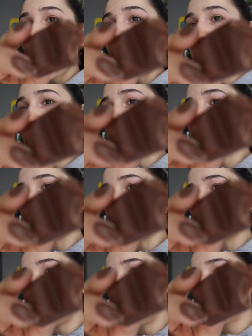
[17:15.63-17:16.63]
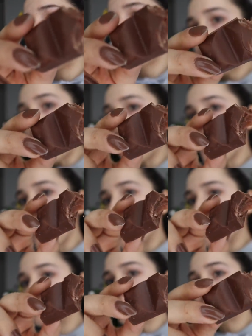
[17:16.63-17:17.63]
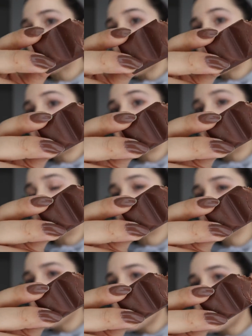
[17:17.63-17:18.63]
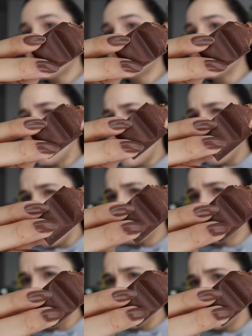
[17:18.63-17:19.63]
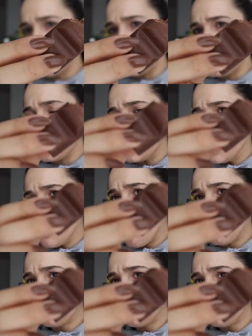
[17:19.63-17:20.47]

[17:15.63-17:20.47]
If you can find it, go for it. Wow, my nails match. Wow, almost perfectly too.